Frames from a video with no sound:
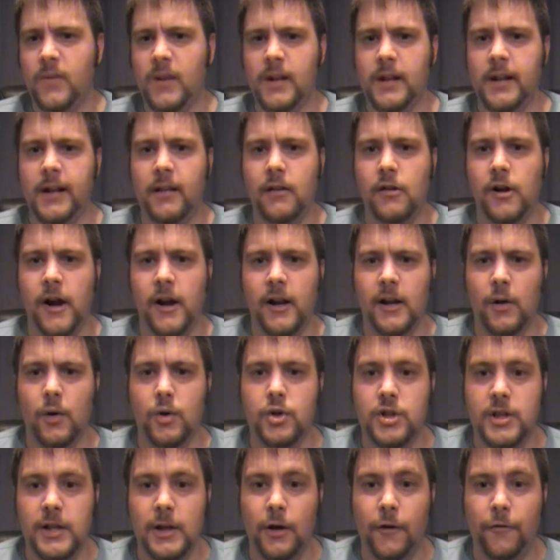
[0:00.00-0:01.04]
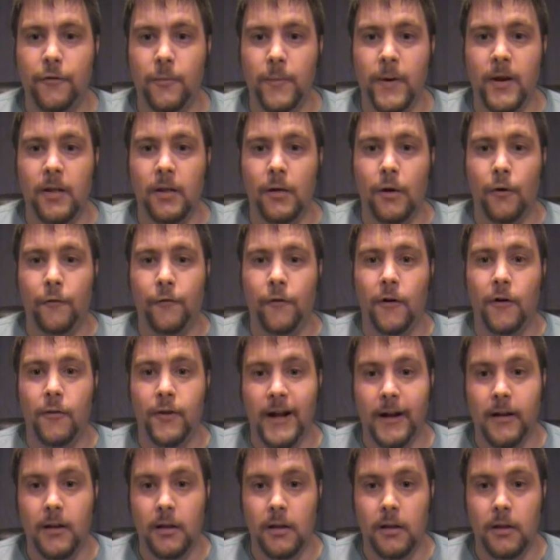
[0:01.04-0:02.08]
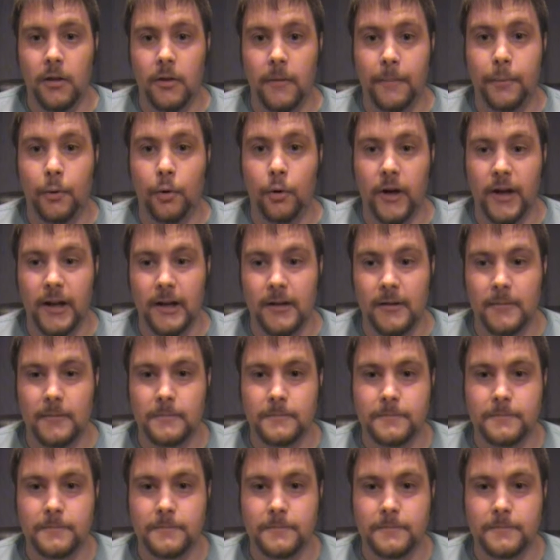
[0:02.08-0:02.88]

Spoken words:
It's not a huge deal for me so far, that's the point.